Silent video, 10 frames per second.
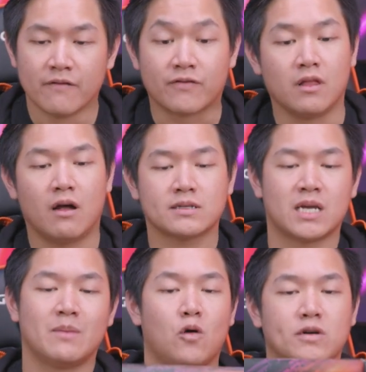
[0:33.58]
For
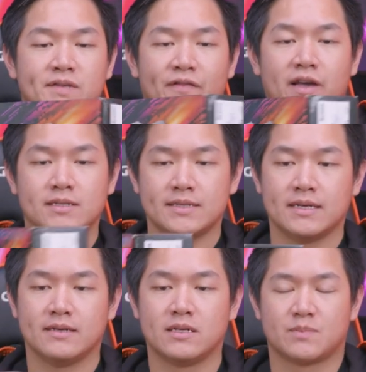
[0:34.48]
longtime AORUS
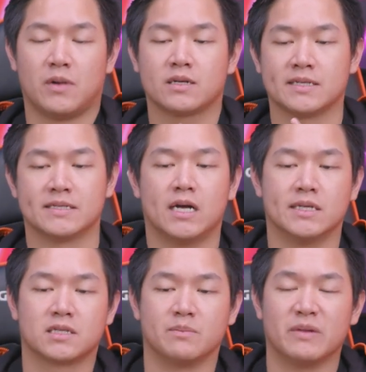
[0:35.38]
fans, this box
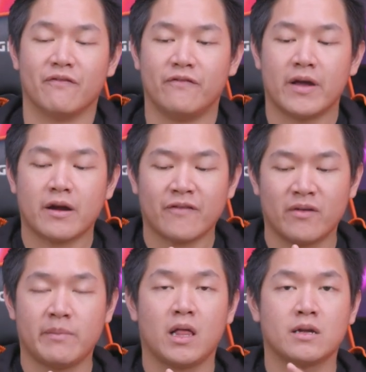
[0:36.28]
design is going to be very
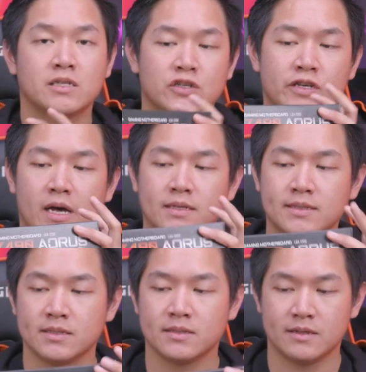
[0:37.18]
familiar to you
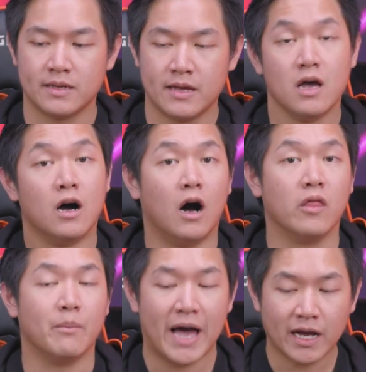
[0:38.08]
guys.
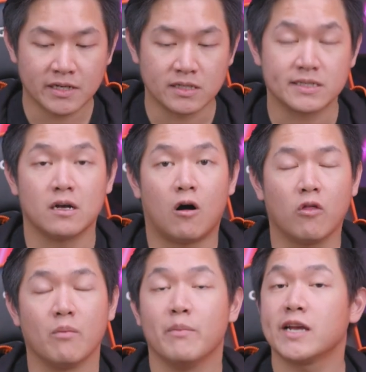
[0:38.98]
On the back, you're going to see
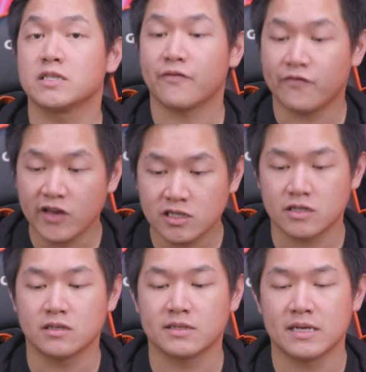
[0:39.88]
all the major
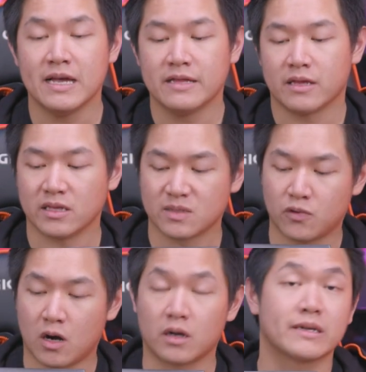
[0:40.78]
features that this
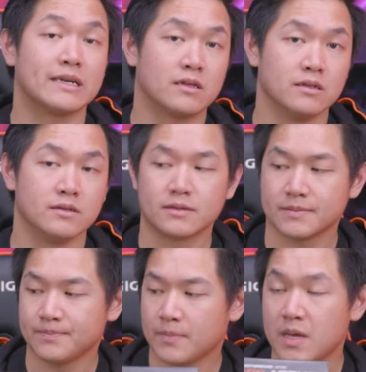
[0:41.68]
product
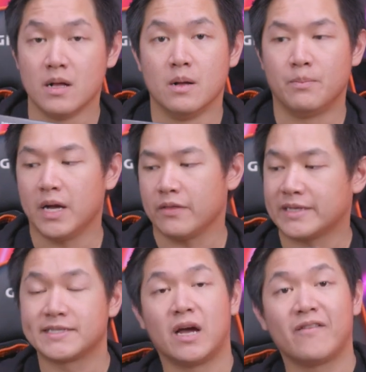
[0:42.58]
includes. But
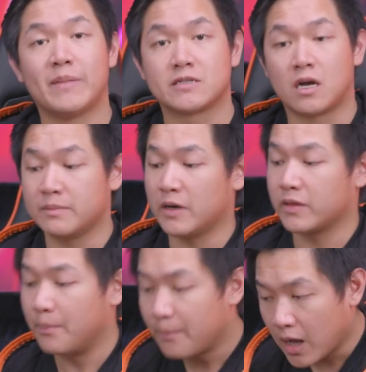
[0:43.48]
that's enough about talking
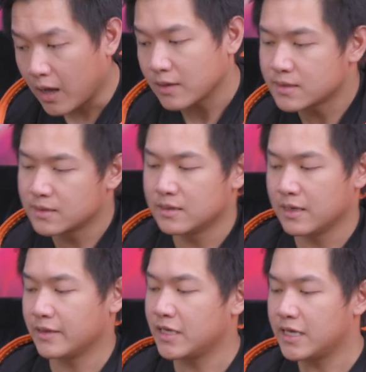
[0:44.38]
about the box.
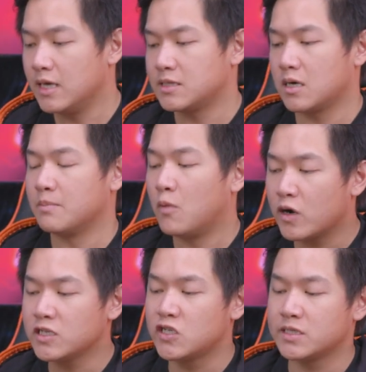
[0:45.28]
I think you guys are
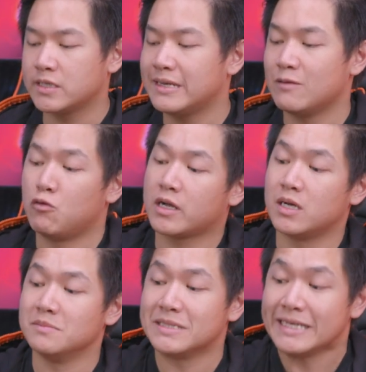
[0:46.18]
more interested in what
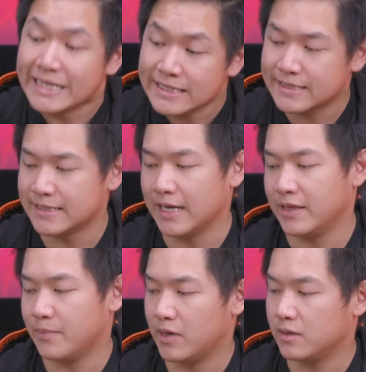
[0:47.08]
comes
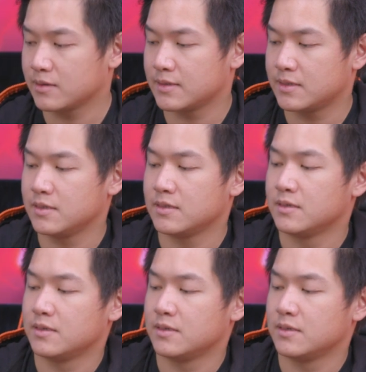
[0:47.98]
inside the box.